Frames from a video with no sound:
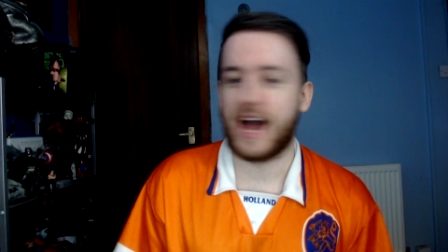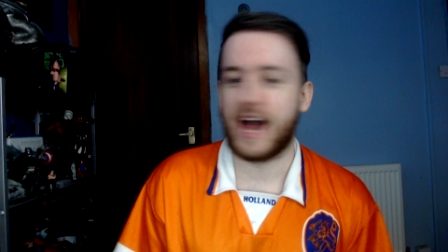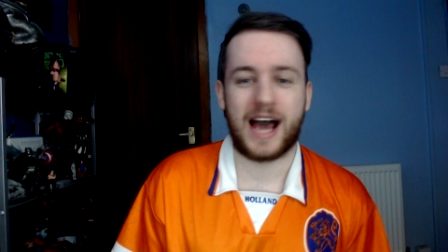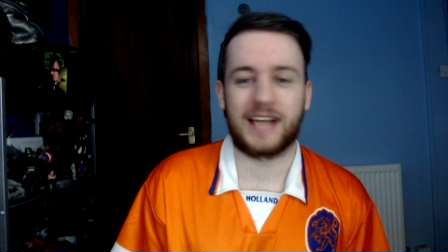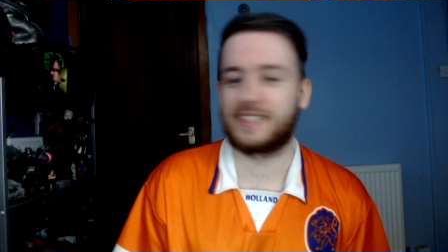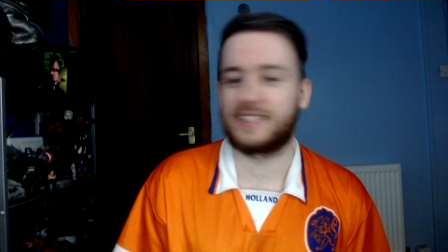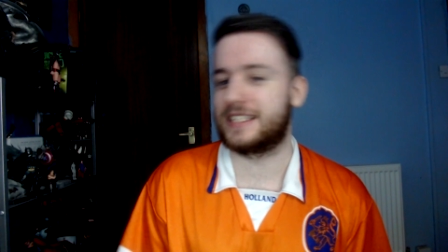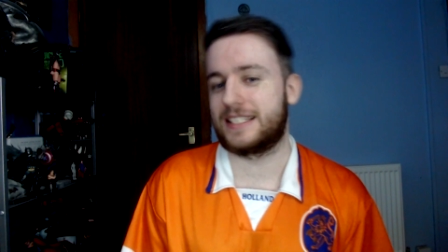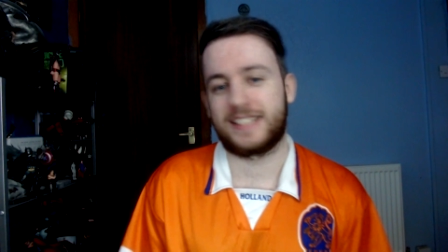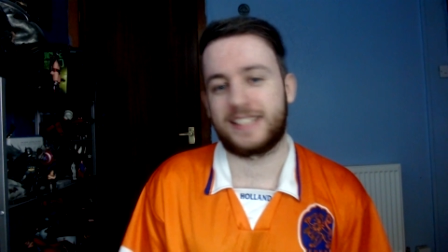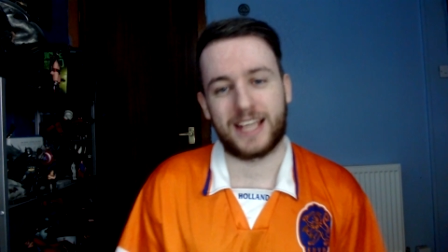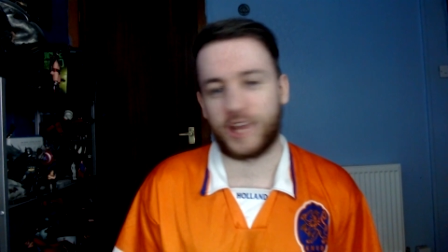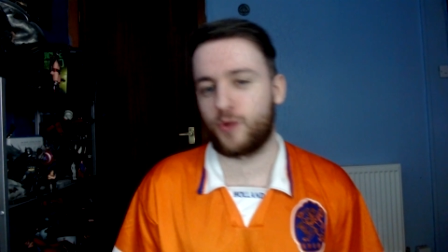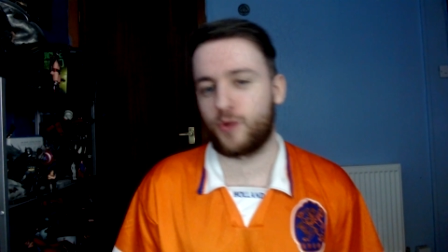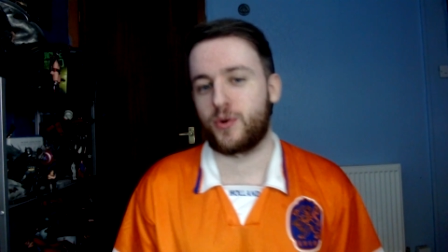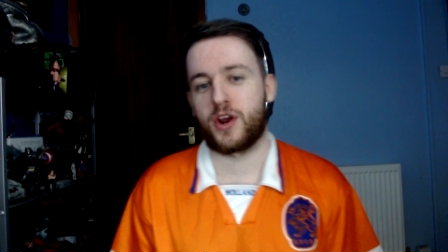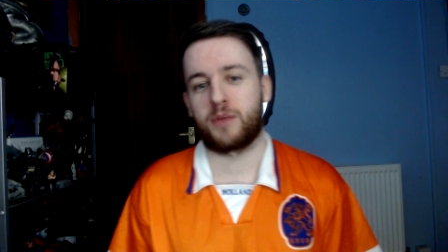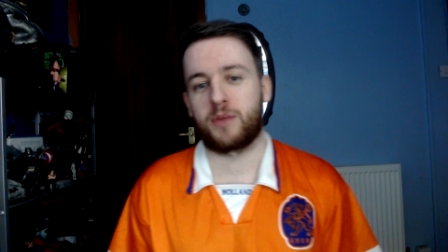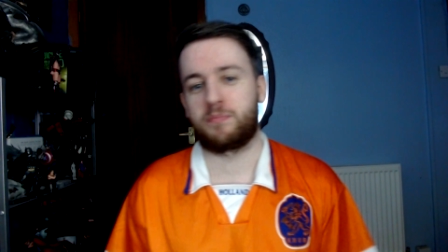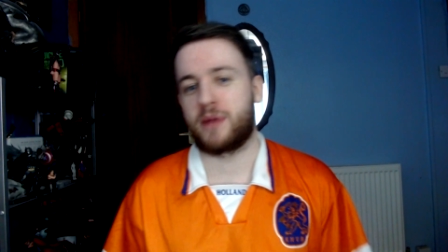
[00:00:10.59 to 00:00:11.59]
and today
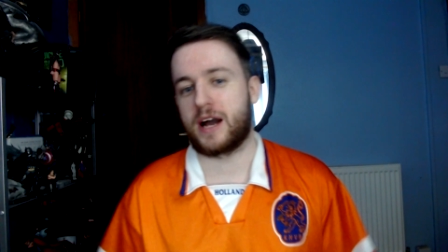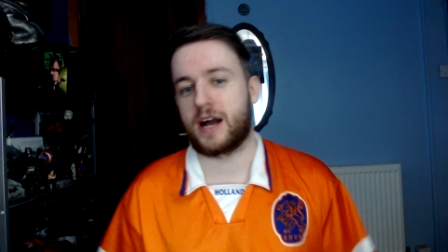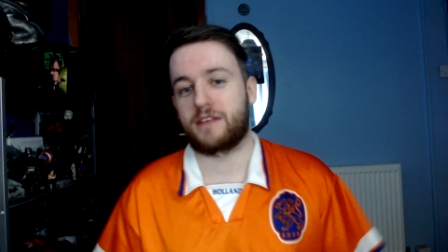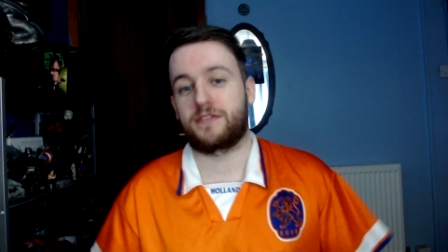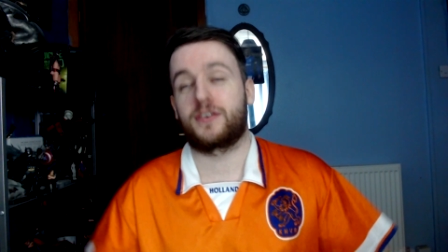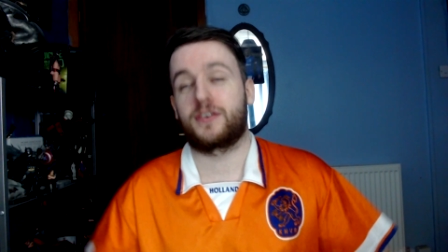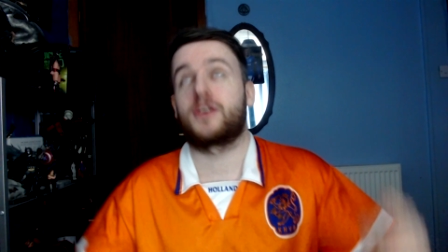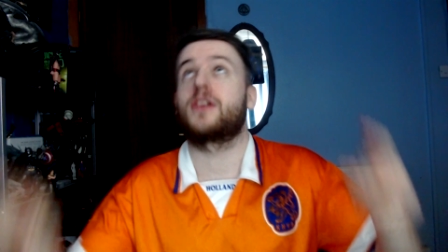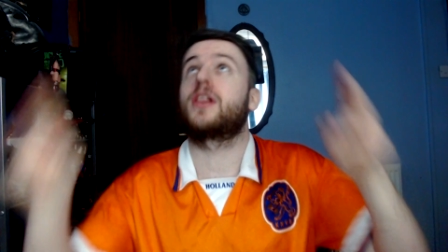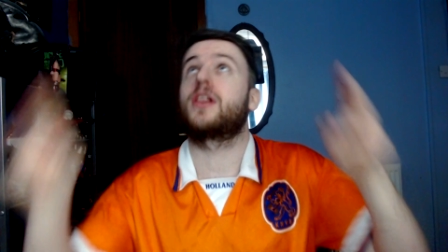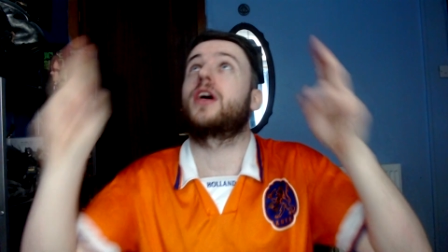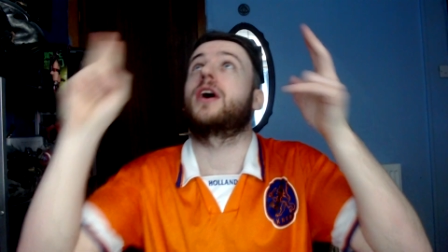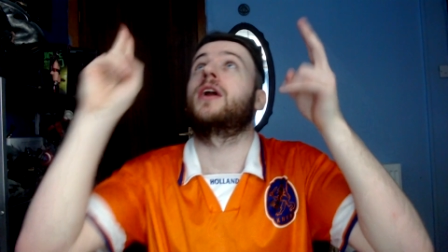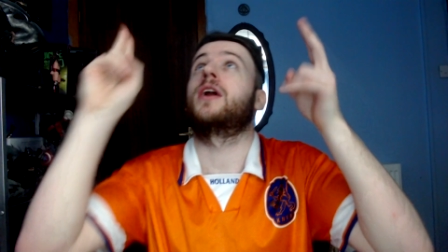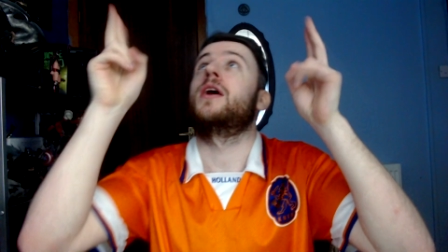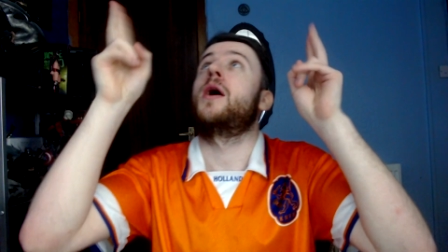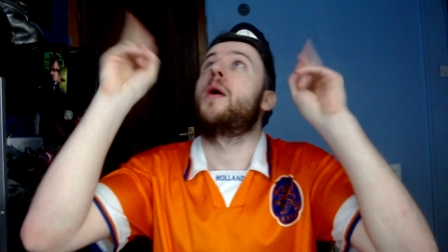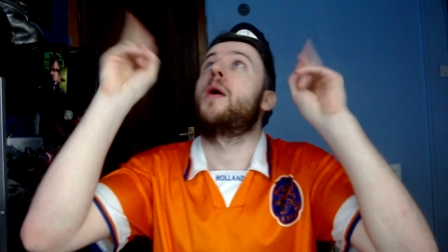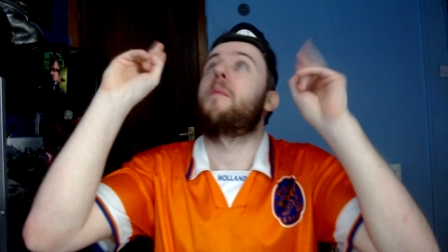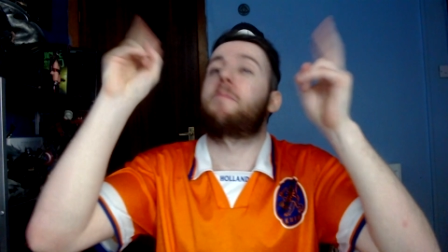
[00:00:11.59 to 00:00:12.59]
we are back for another
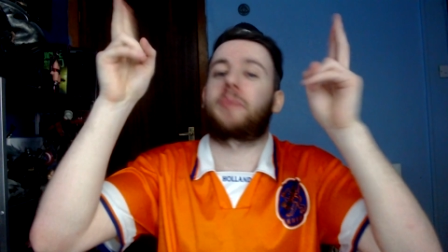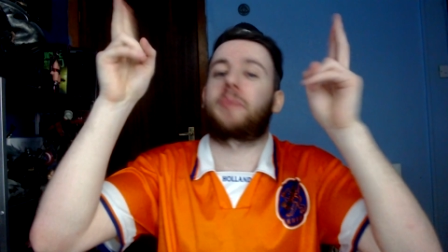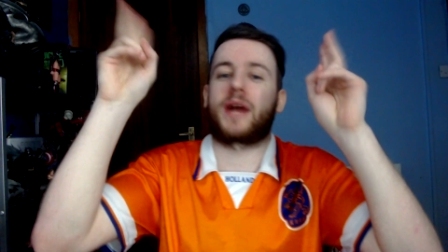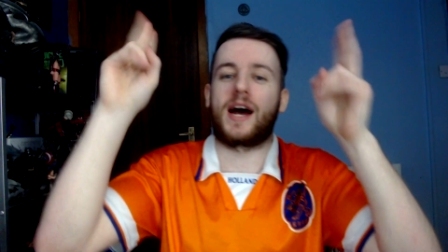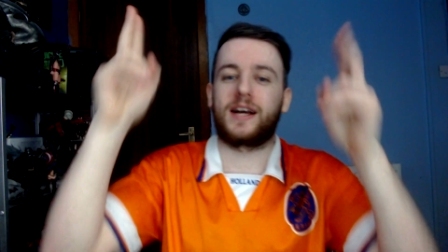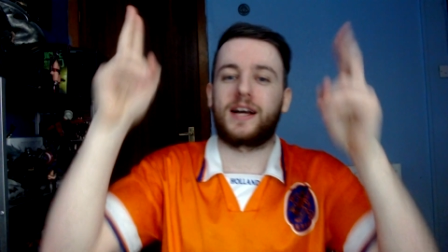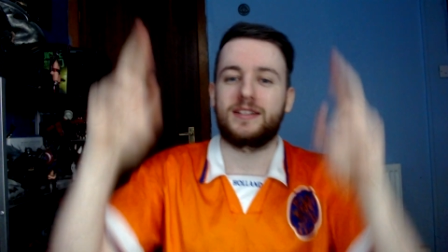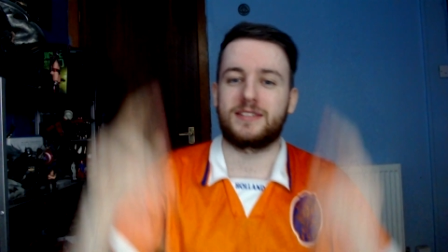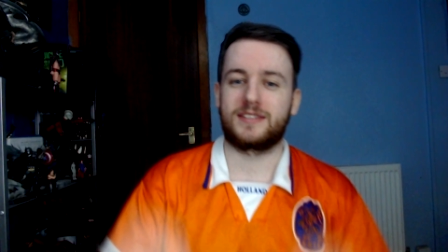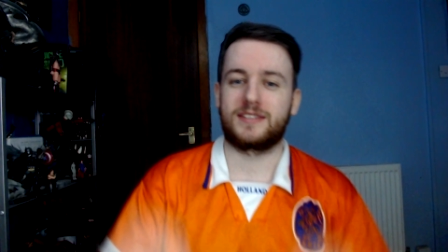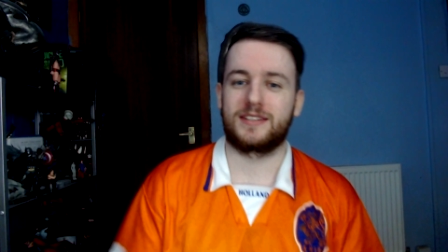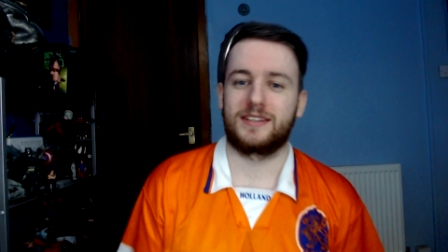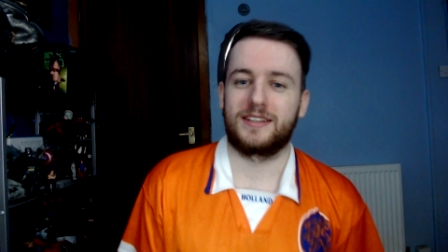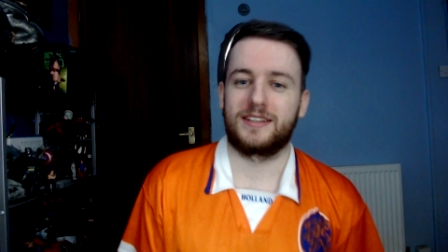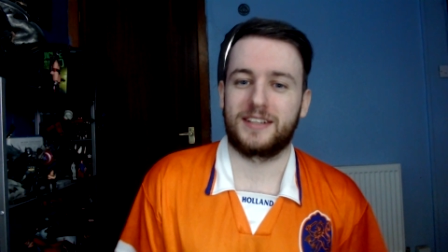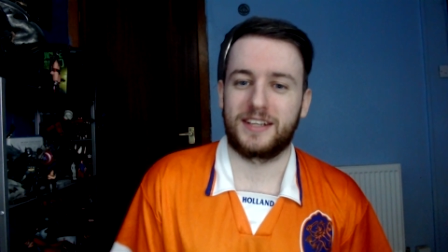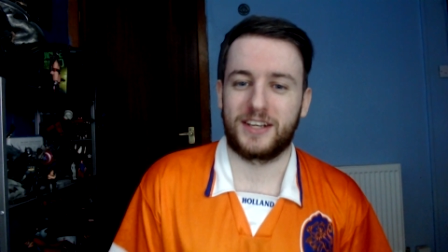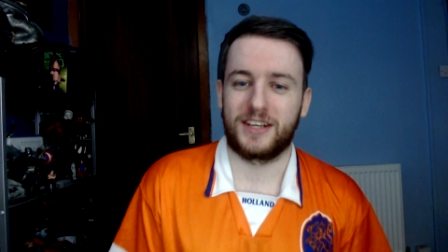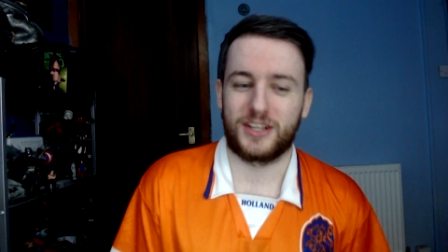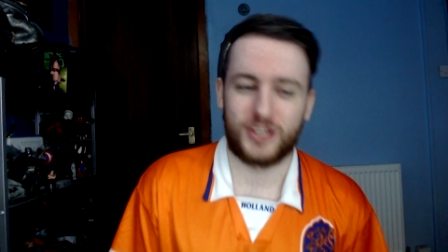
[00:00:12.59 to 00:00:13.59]
brand
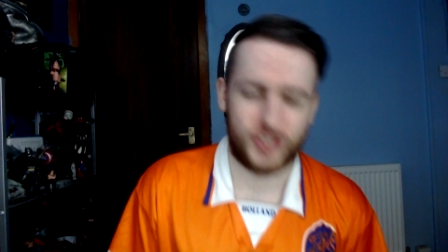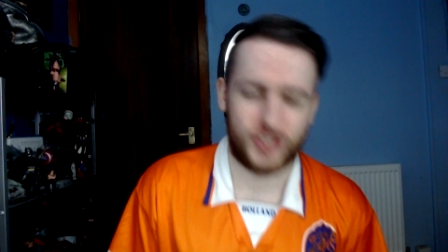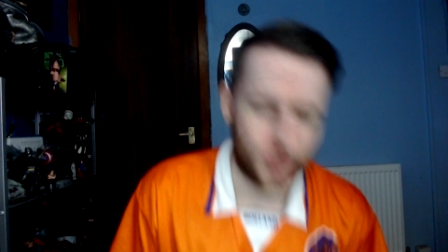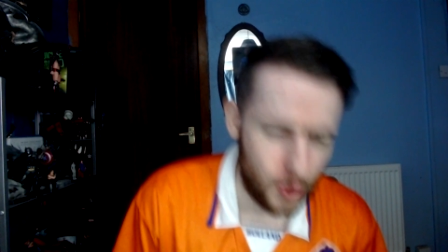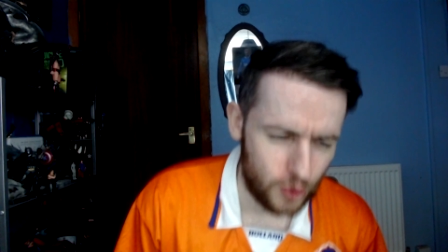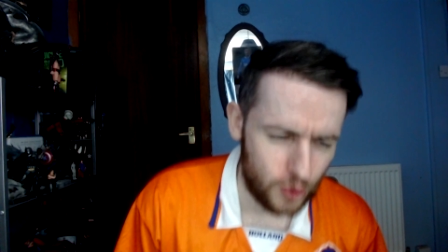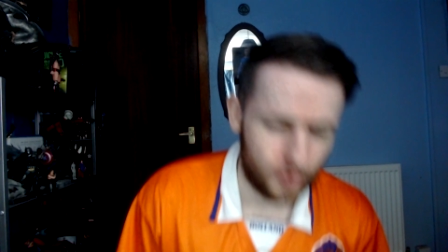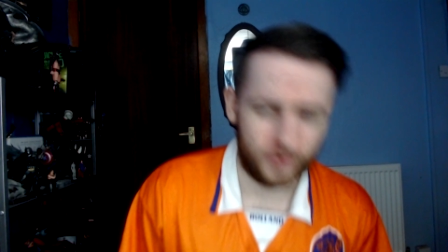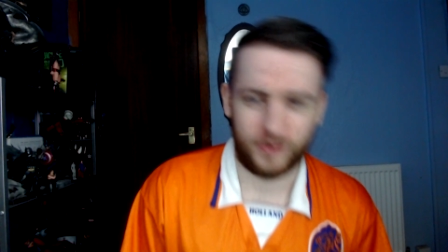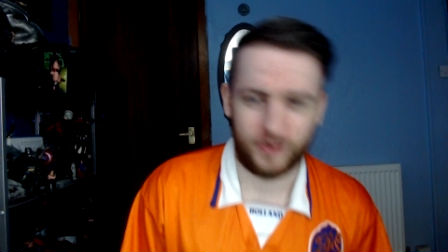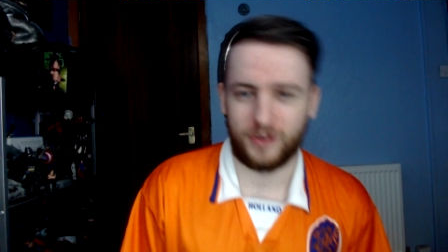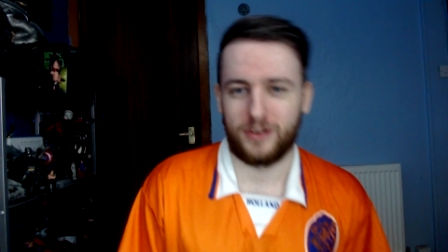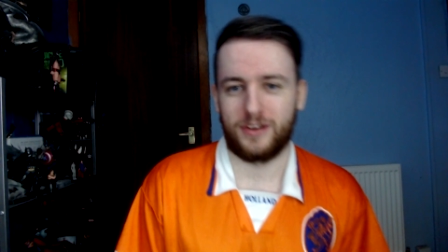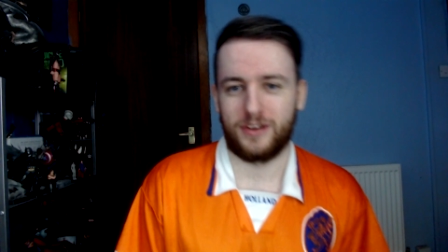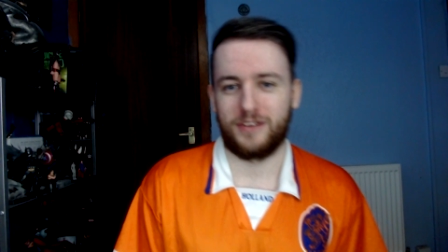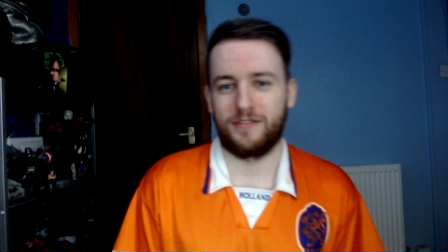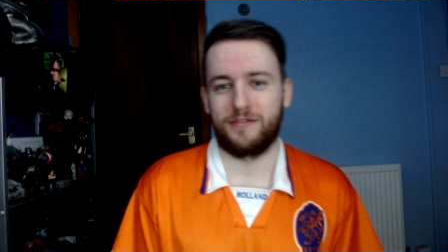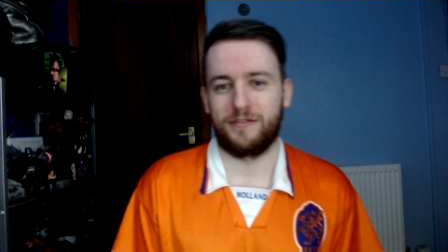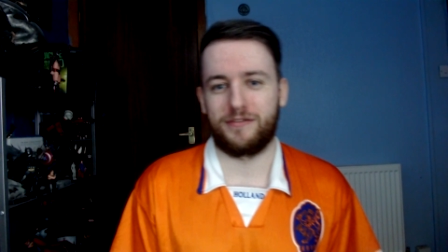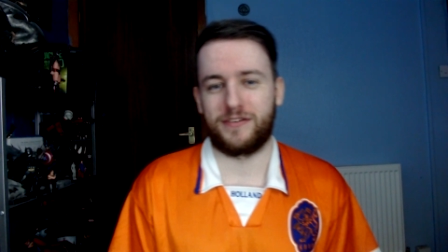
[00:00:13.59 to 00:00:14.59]
new
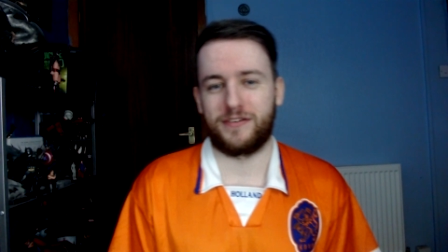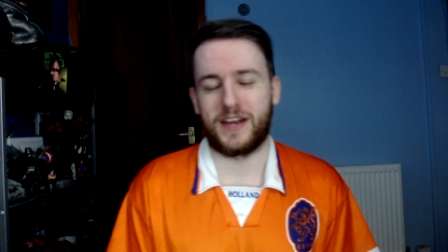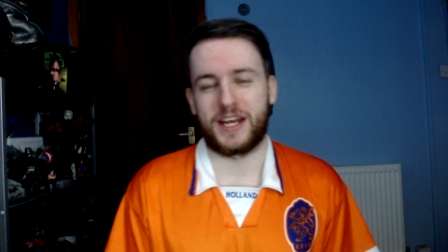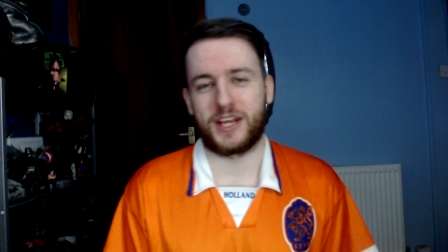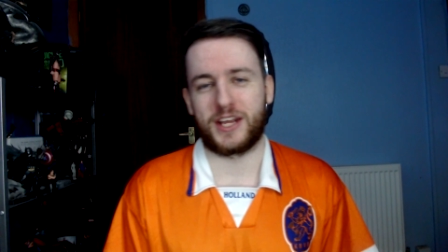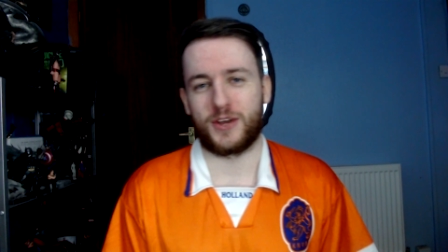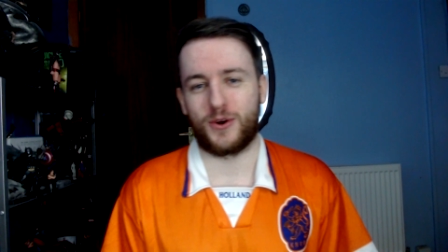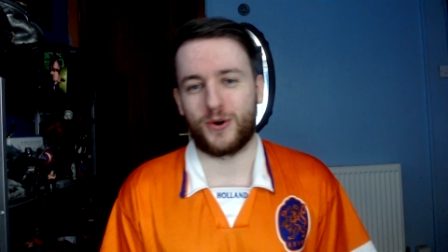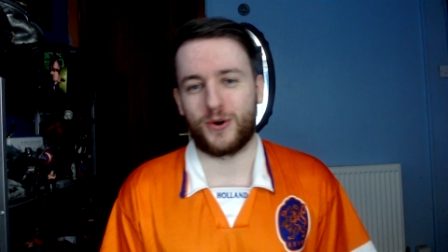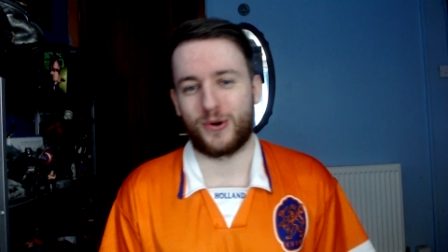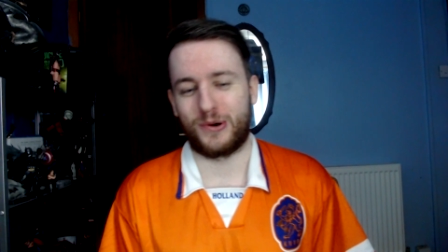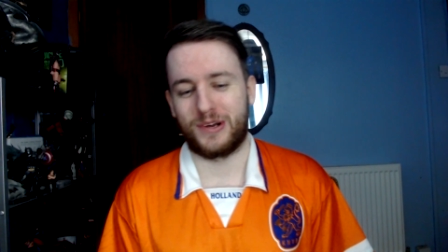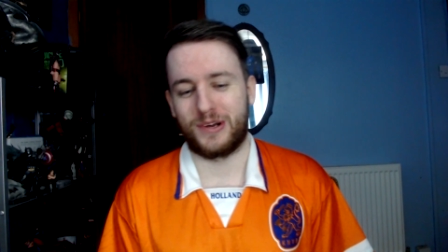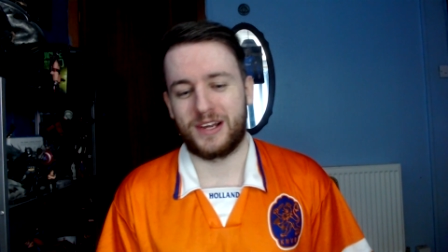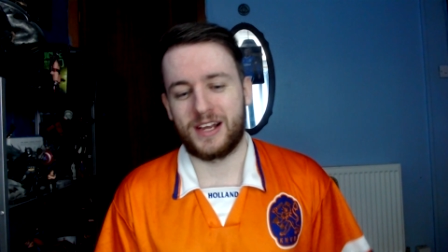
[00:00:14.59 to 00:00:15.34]
video.